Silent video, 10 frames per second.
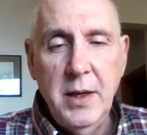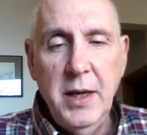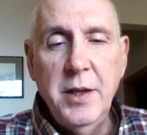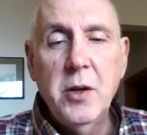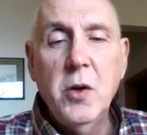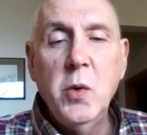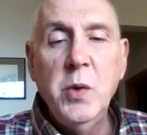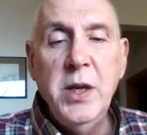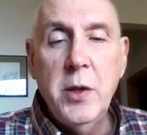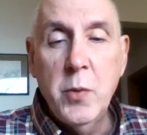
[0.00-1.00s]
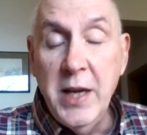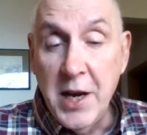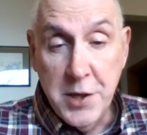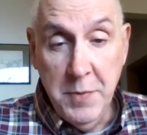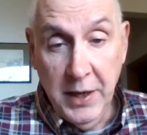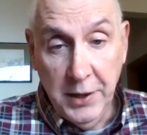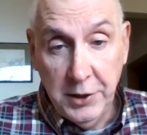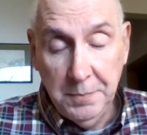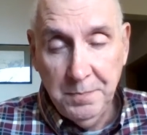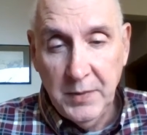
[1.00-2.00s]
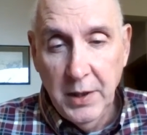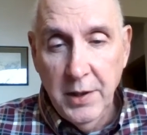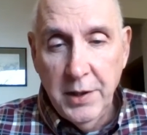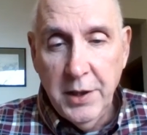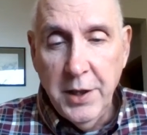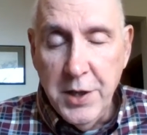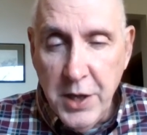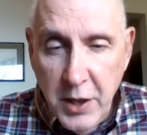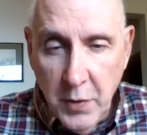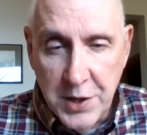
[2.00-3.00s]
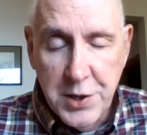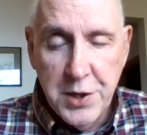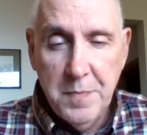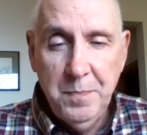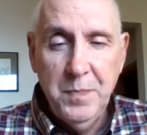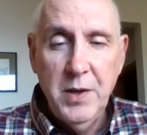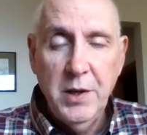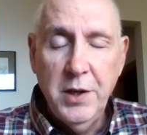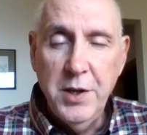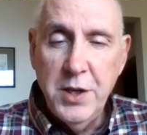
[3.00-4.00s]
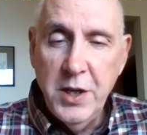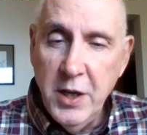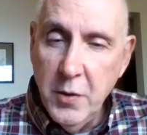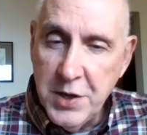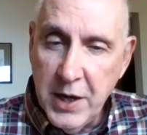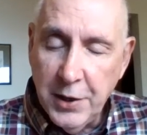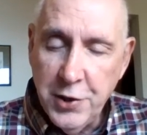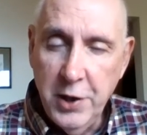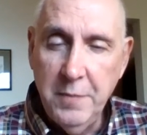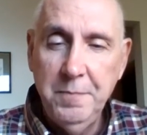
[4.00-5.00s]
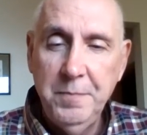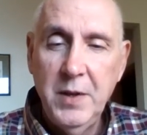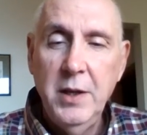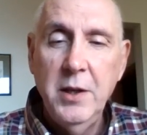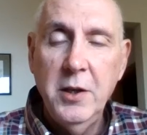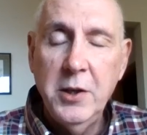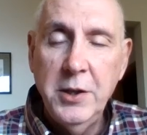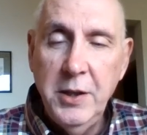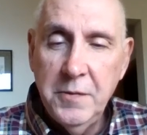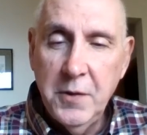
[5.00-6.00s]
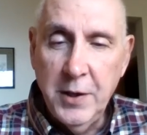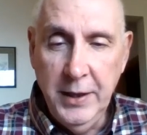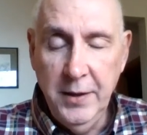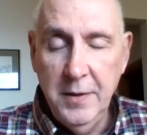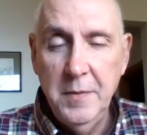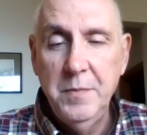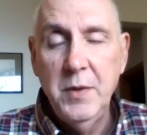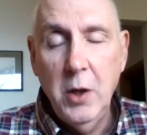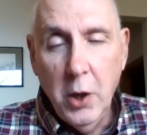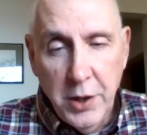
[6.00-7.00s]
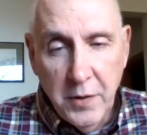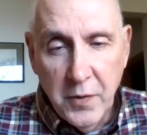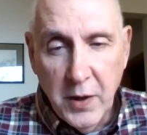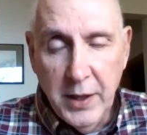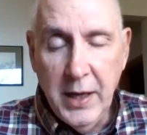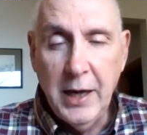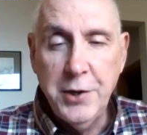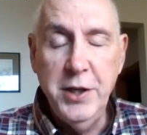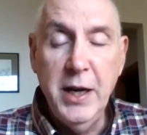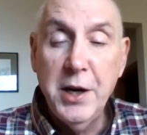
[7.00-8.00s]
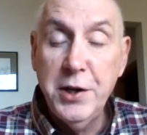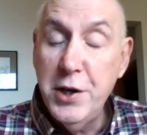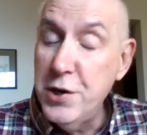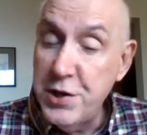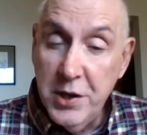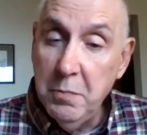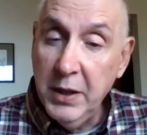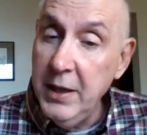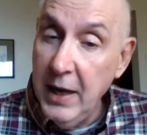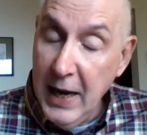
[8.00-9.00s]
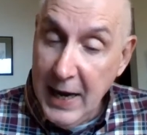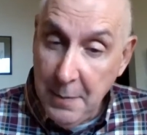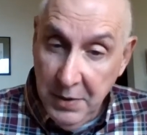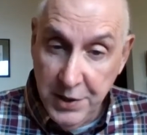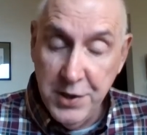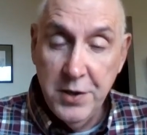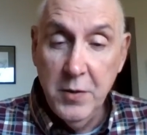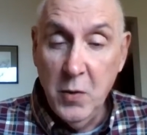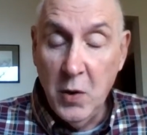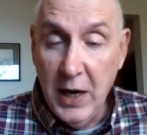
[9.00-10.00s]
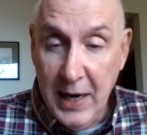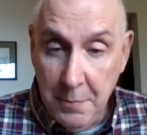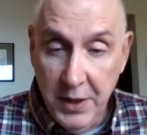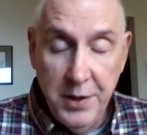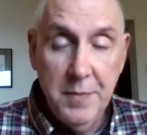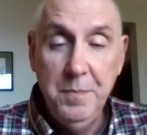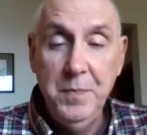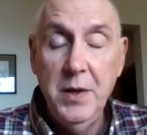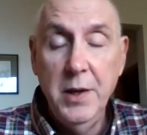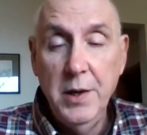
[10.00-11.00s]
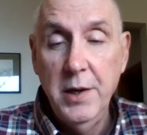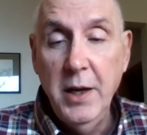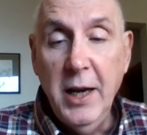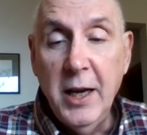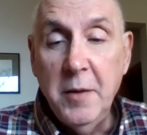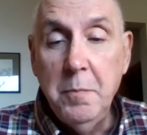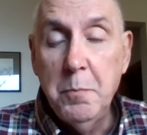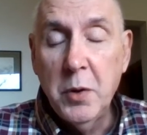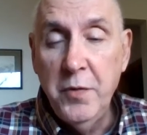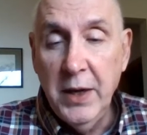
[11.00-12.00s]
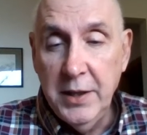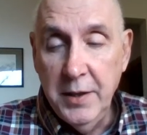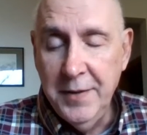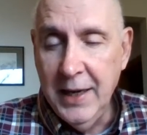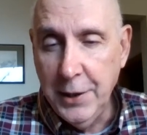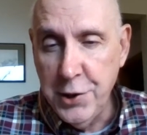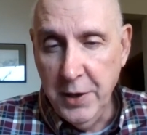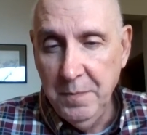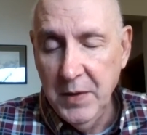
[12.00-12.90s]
And there are only three aspects: continuous action, undefined action, the action simply happens or happened, and perfective action